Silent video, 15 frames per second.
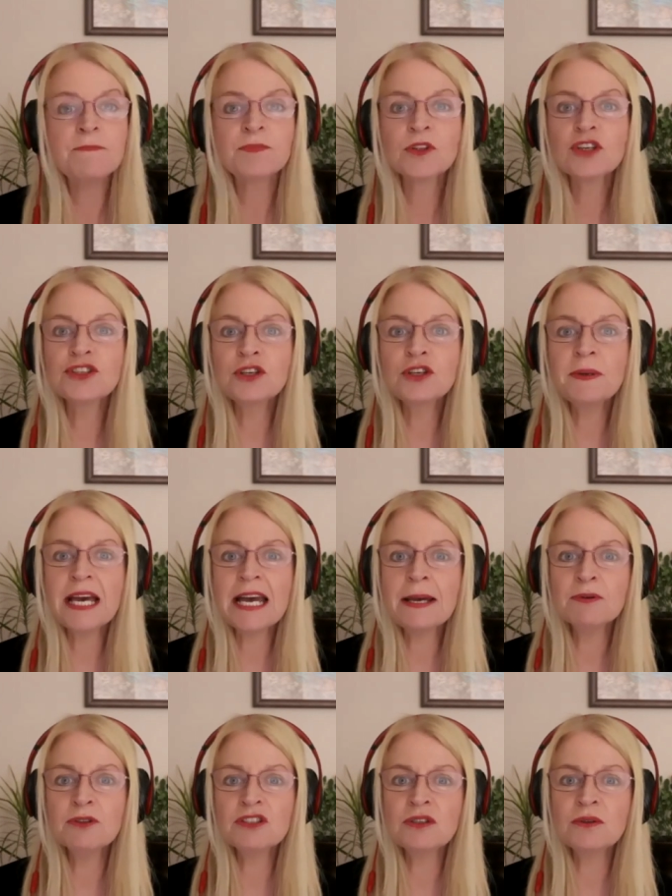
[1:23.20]
to be
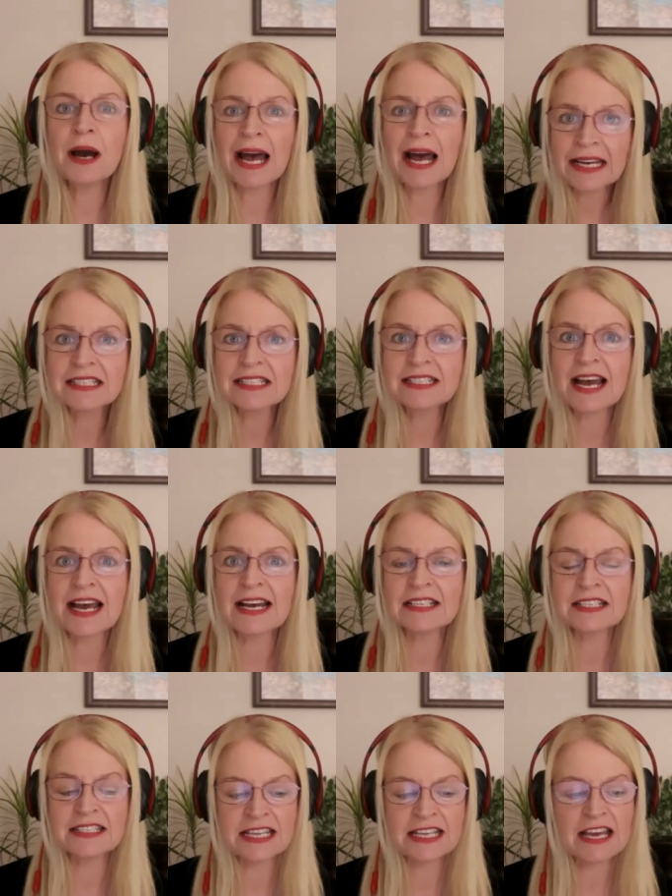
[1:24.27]
able to
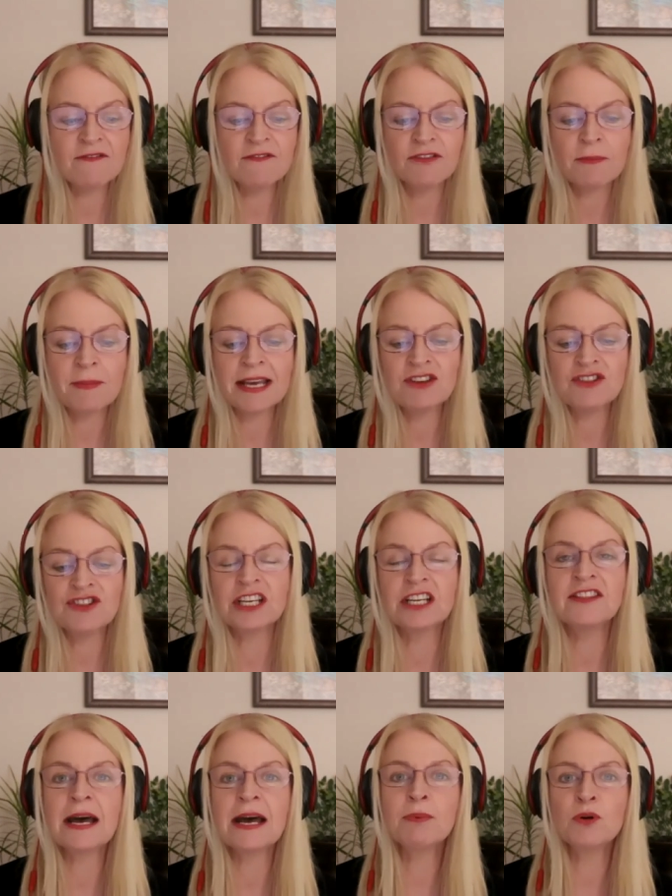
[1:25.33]
access the information
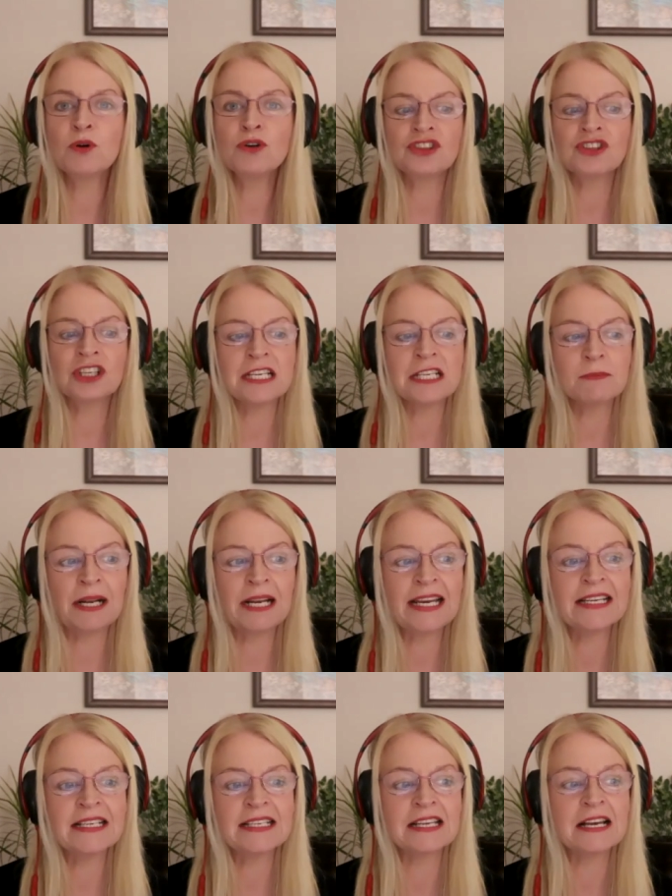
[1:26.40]
that Portuguese
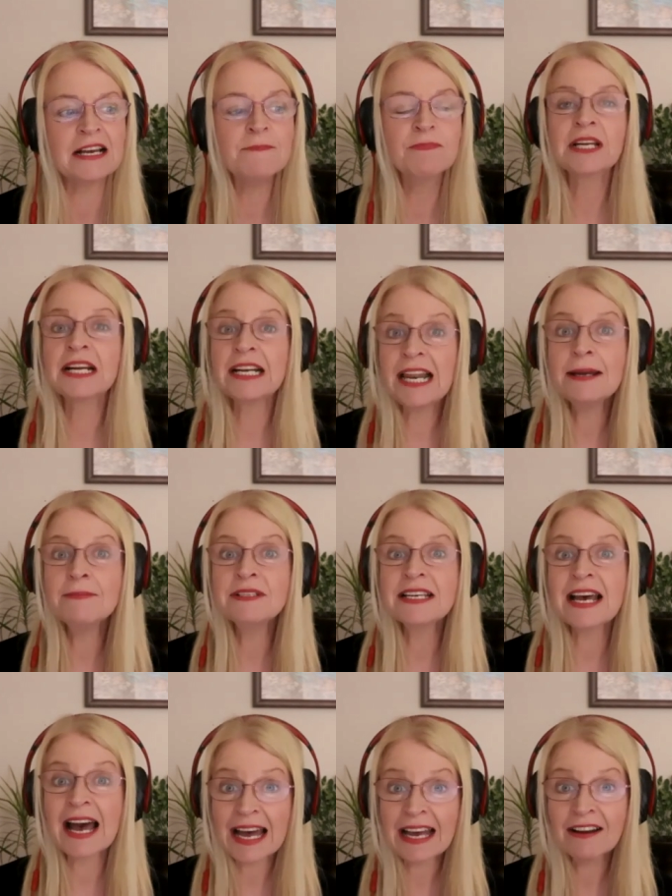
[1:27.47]
police claim to
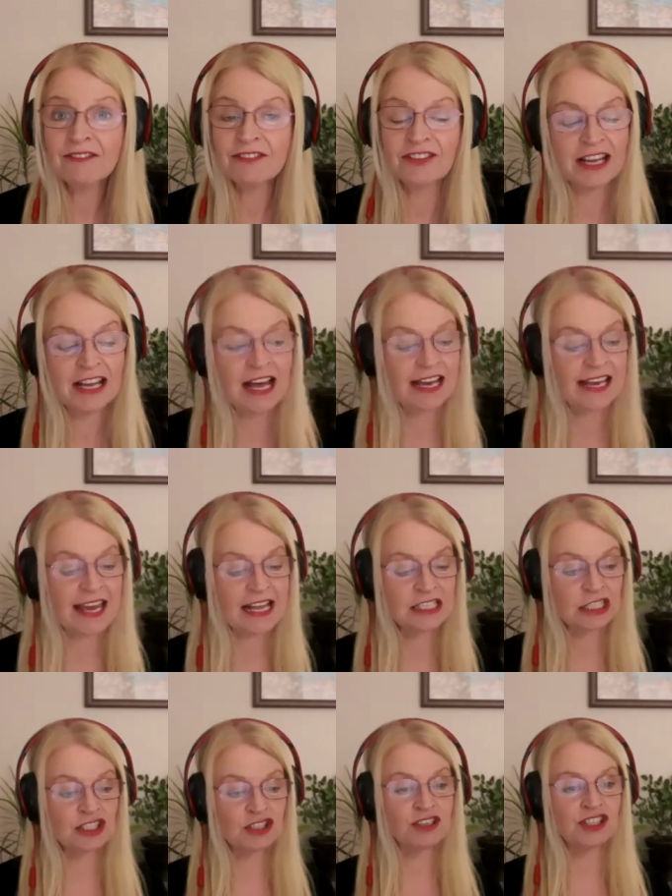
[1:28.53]
have
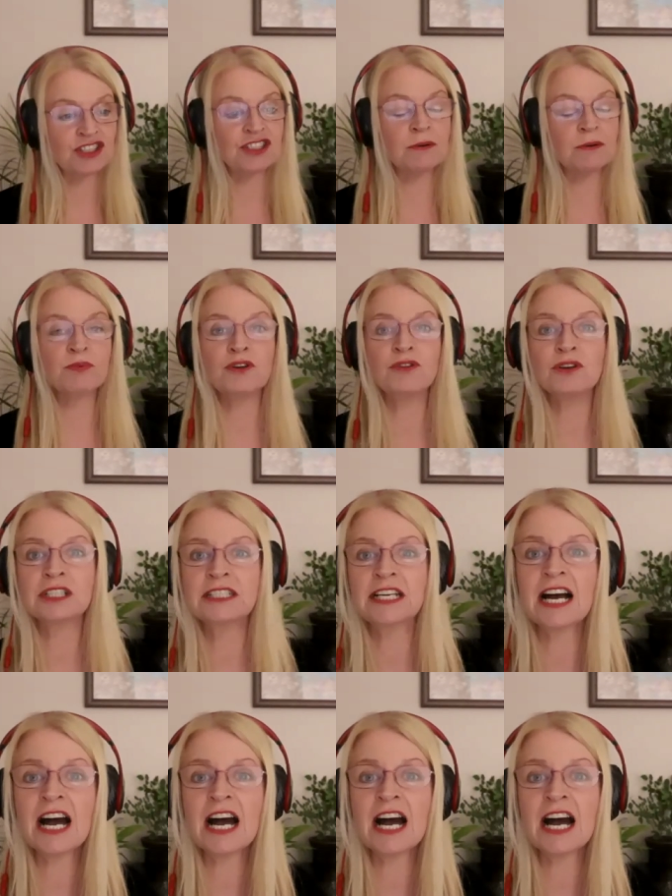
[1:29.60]
against Christian Bruckner.